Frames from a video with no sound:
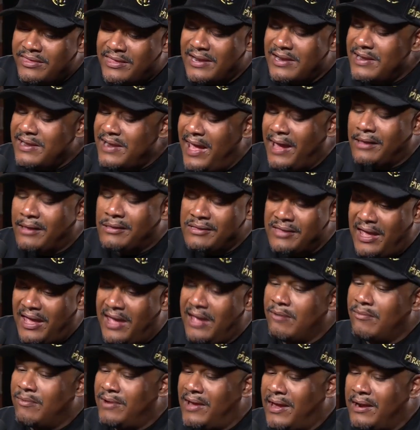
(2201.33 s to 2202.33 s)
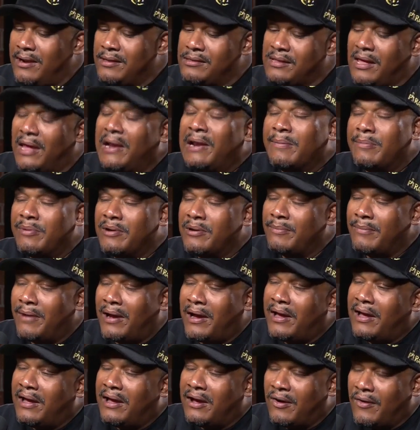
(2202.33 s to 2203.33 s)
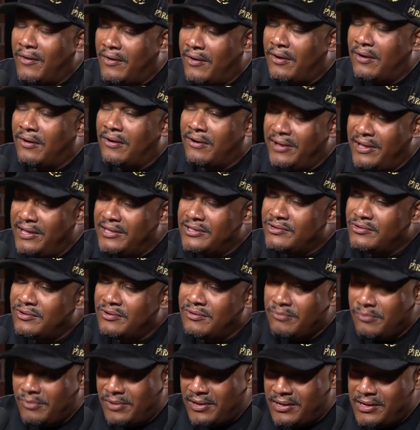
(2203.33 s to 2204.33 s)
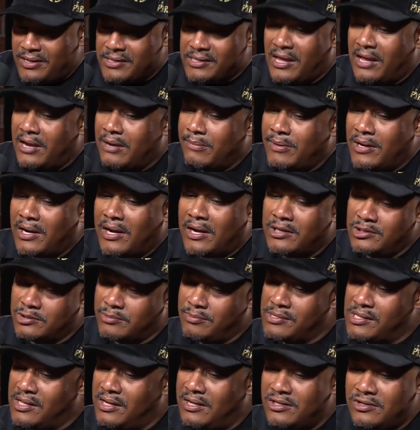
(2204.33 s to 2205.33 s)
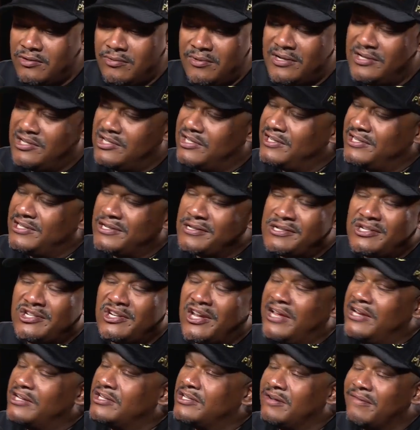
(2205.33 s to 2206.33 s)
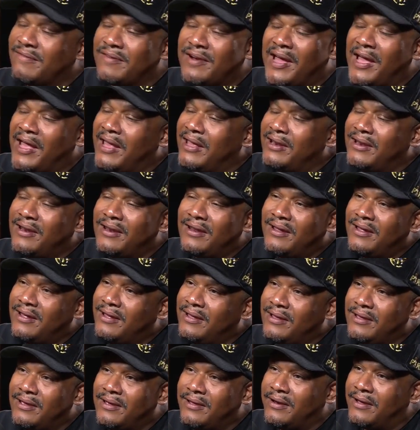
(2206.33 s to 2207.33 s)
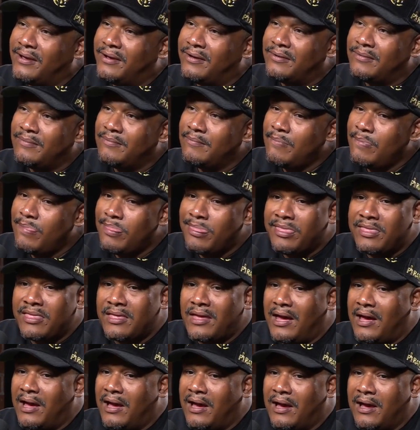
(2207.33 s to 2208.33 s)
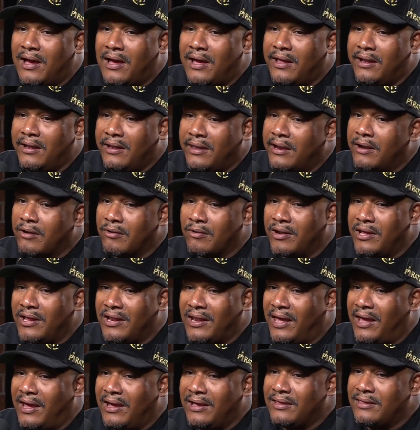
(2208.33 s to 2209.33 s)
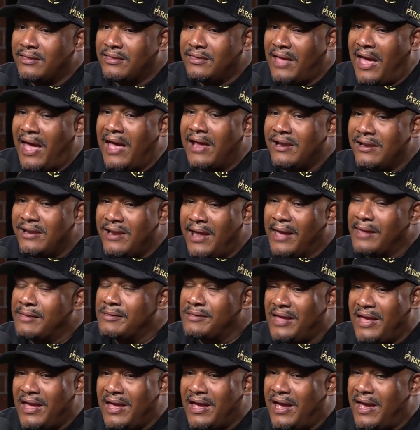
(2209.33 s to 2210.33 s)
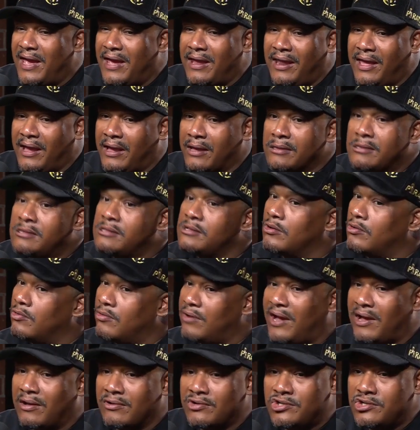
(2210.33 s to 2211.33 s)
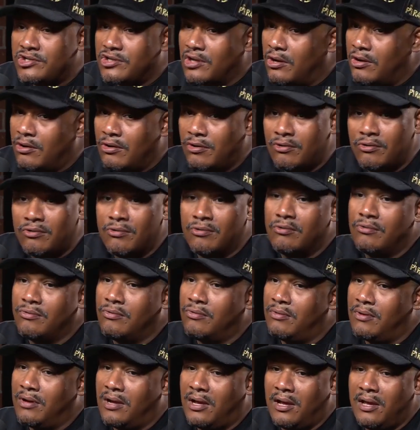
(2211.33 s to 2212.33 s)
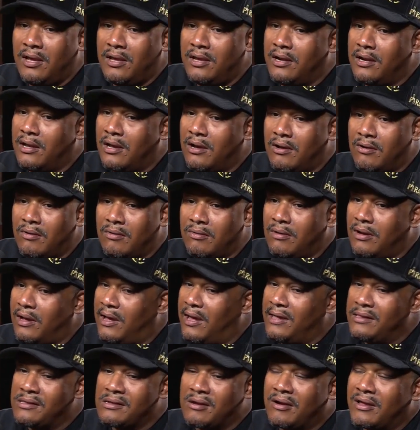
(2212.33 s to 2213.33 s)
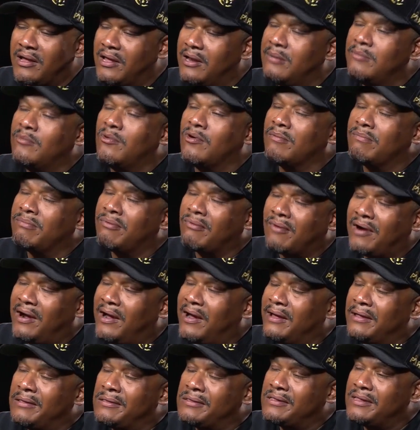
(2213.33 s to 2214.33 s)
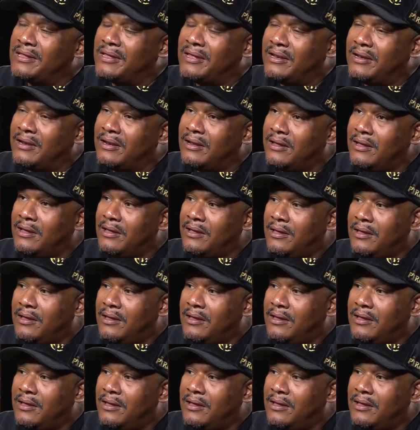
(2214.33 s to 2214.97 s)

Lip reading: the next day when I decided to put my all into it, when I decided to put 100% into it, shit just changed overnight, you know? Literally, like that next day I had like a sold out show, you know, I started getting more press, and,